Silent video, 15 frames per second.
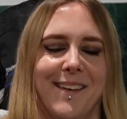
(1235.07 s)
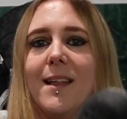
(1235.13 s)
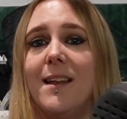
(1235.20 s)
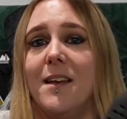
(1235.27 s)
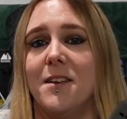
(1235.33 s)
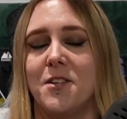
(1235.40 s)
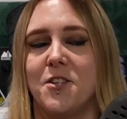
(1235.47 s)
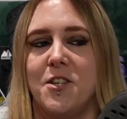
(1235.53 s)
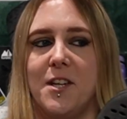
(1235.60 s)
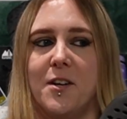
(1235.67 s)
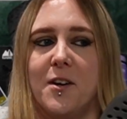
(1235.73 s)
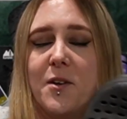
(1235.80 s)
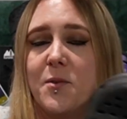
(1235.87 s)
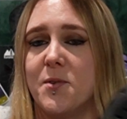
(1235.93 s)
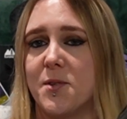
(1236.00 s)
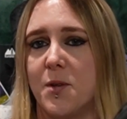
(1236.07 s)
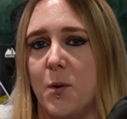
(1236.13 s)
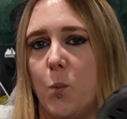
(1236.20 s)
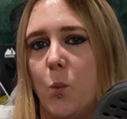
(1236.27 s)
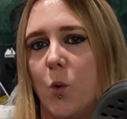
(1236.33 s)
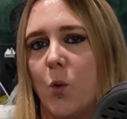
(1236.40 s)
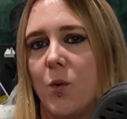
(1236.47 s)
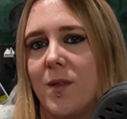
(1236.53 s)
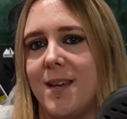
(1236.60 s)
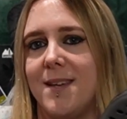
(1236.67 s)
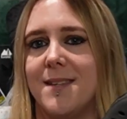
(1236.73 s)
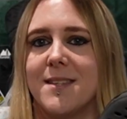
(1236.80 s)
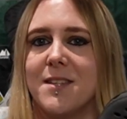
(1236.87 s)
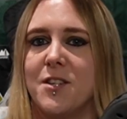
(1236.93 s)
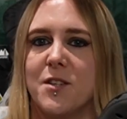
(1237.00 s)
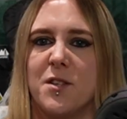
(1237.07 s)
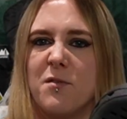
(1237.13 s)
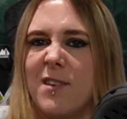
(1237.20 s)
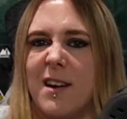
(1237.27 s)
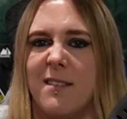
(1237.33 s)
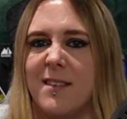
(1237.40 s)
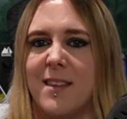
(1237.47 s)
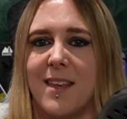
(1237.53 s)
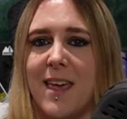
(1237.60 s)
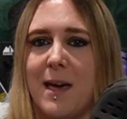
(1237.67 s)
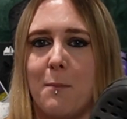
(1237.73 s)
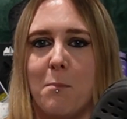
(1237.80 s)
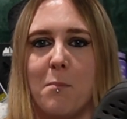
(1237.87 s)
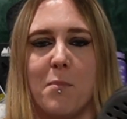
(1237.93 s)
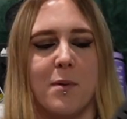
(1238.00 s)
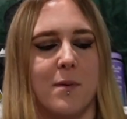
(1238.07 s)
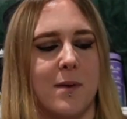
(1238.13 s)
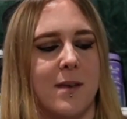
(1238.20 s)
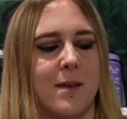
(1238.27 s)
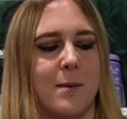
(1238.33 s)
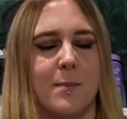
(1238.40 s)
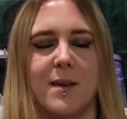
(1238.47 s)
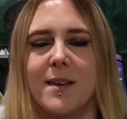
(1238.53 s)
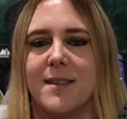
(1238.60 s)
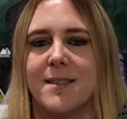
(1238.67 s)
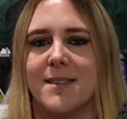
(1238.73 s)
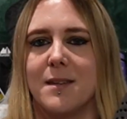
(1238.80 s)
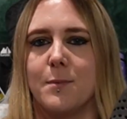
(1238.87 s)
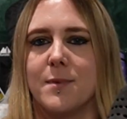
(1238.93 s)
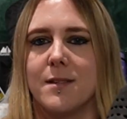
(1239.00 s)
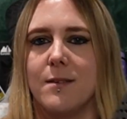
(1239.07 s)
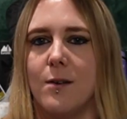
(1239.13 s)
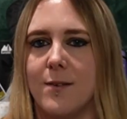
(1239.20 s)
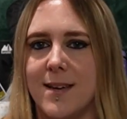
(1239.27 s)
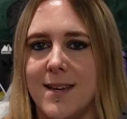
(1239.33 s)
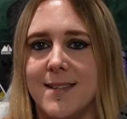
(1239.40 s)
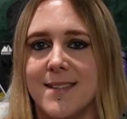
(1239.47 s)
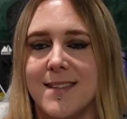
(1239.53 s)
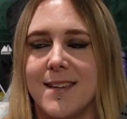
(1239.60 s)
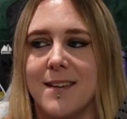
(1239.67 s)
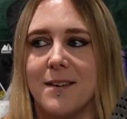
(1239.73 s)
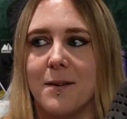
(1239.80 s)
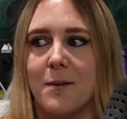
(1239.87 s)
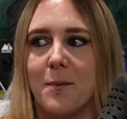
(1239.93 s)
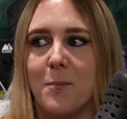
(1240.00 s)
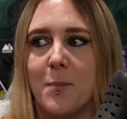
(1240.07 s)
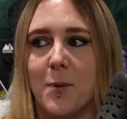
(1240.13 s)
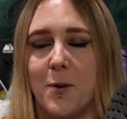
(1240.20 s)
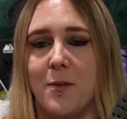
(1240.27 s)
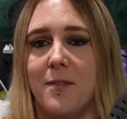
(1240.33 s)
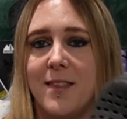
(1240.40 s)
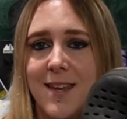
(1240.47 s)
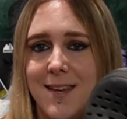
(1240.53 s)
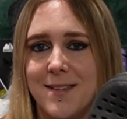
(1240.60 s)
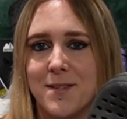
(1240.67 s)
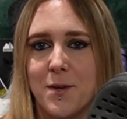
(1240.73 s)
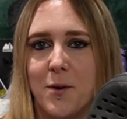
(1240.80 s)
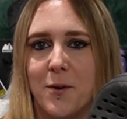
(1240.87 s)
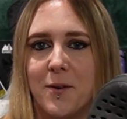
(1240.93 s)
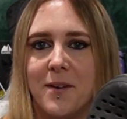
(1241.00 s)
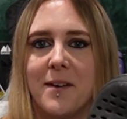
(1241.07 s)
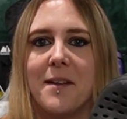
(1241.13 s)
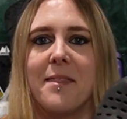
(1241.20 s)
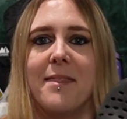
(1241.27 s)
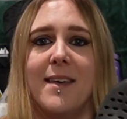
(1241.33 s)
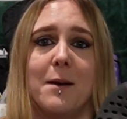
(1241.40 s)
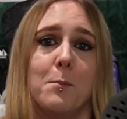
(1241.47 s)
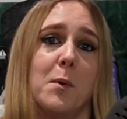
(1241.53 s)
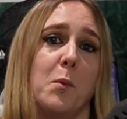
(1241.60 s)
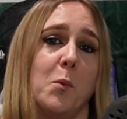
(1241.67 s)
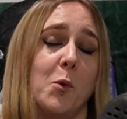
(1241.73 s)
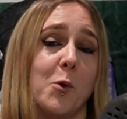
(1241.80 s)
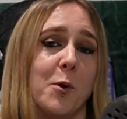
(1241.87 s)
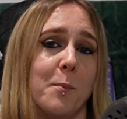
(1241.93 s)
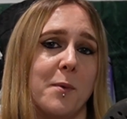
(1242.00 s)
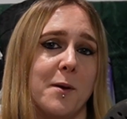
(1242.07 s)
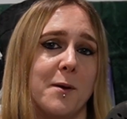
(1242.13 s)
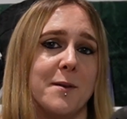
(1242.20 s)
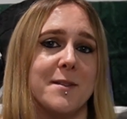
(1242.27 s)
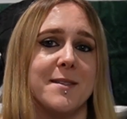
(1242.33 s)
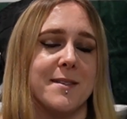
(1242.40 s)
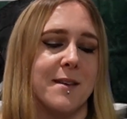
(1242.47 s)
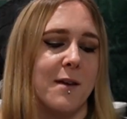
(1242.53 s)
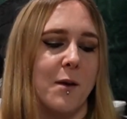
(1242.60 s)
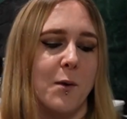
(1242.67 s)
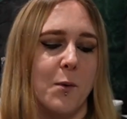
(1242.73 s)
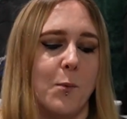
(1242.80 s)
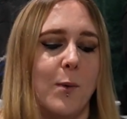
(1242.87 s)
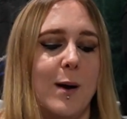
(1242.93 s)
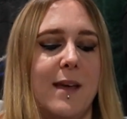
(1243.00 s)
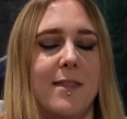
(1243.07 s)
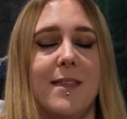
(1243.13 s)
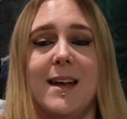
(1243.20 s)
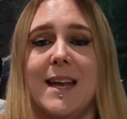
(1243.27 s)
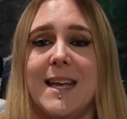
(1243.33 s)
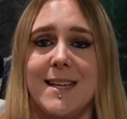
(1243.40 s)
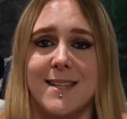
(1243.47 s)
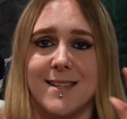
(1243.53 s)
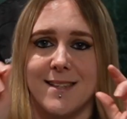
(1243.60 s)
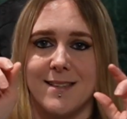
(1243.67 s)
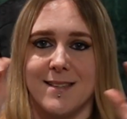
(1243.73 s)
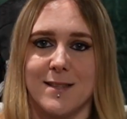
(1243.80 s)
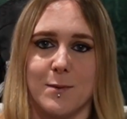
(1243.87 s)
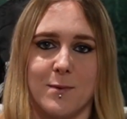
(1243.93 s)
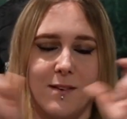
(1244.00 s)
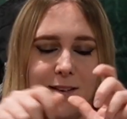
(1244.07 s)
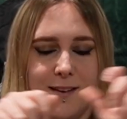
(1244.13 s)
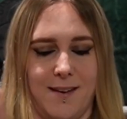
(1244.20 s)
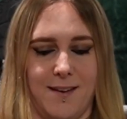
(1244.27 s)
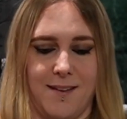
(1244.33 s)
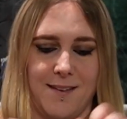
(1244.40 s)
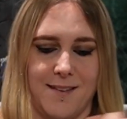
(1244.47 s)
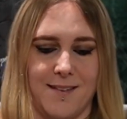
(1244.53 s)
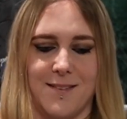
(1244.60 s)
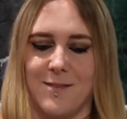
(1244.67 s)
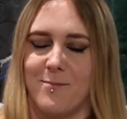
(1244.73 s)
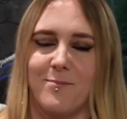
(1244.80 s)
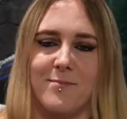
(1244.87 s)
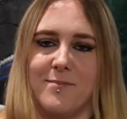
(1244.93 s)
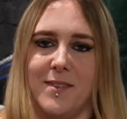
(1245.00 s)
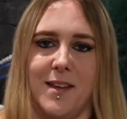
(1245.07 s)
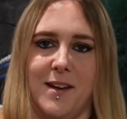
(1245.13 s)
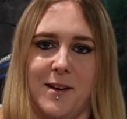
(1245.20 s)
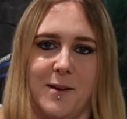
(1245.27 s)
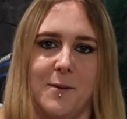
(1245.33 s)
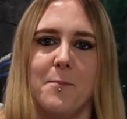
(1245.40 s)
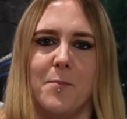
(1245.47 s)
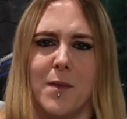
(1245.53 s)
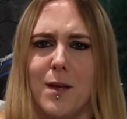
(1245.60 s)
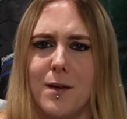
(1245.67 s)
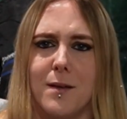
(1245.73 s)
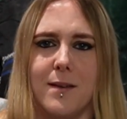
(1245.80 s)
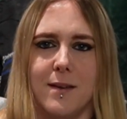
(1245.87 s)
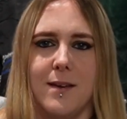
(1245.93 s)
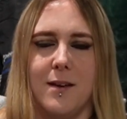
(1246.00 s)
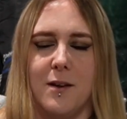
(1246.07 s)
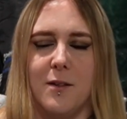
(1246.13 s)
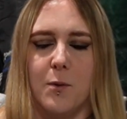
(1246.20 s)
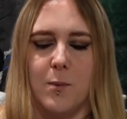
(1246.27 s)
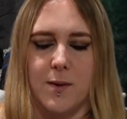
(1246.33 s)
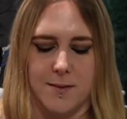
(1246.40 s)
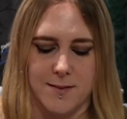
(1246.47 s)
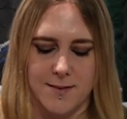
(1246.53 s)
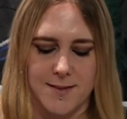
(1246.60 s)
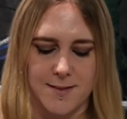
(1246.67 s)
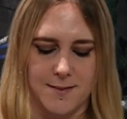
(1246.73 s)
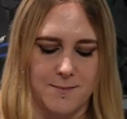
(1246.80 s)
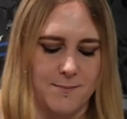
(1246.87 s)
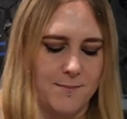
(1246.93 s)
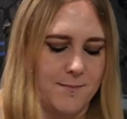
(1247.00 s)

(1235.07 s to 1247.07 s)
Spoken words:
Last year I also wore these just around the camp because it was a lot easier putting these on than my walking boots, where the laces were like, you know the ones.